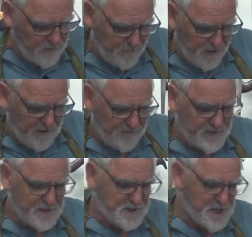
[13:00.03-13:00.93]
But
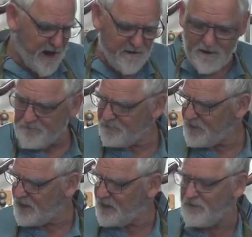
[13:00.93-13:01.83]
this is Jarrah,
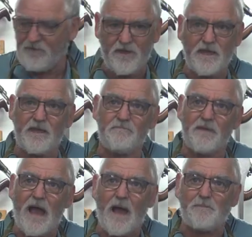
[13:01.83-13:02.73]
and the
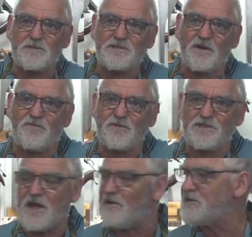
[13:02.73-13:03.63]
harp itself is
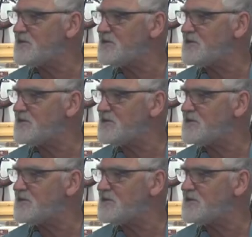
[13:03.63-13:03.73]
Jarrah,